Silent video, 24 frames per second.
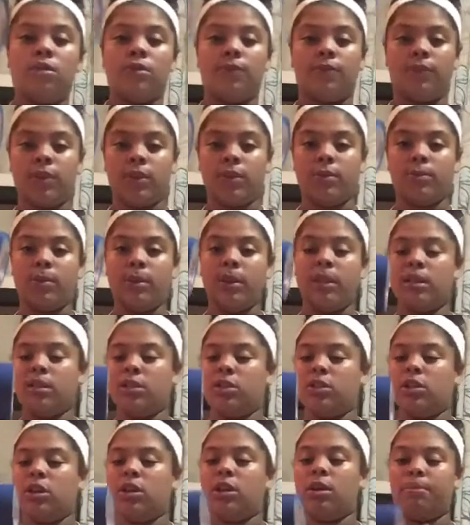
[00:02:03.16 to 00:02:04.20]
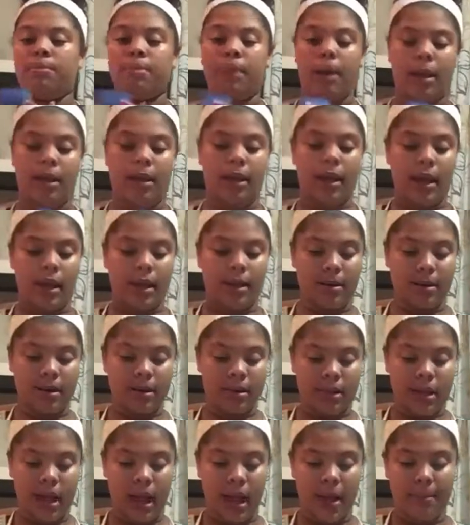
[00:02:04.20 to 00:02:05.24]
so first we need to start by
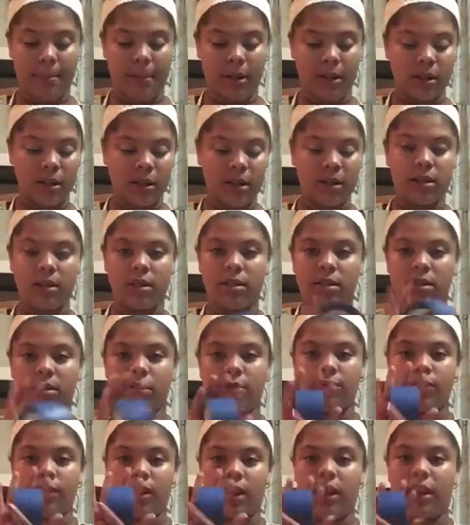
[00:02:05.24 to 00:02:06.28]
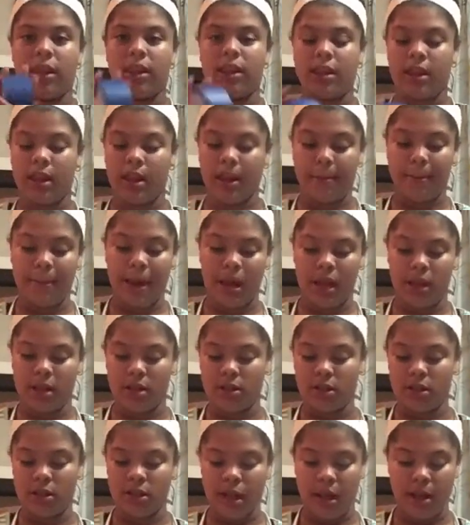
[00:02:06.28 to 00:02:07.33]
laying tape on this. This is a really thick
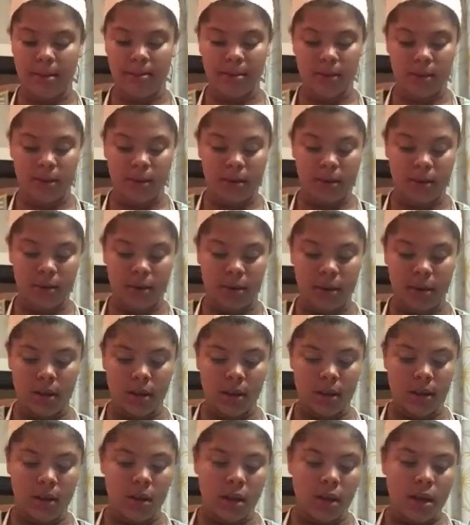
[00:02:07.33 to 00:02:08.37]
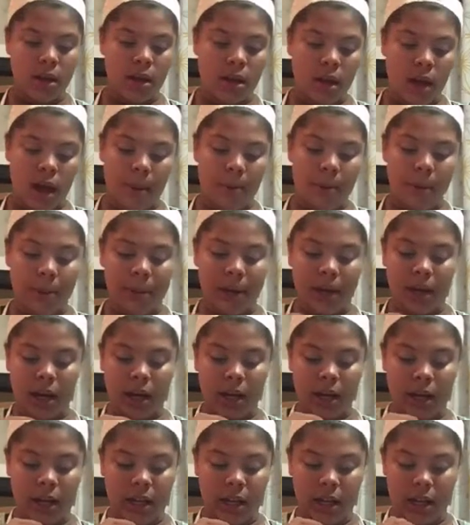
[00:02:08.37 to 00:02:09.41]
painter's tape, so I'm going to be
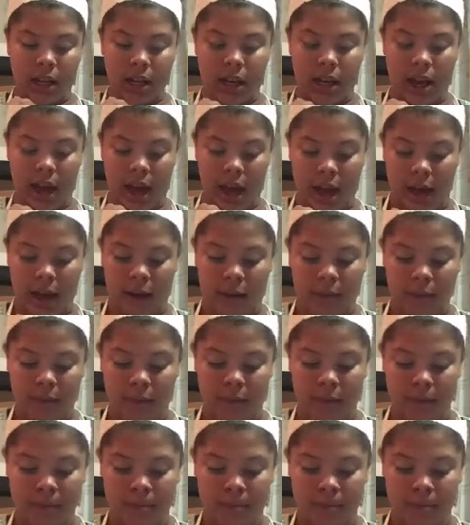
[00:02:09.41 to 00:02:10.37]
cutting it in half.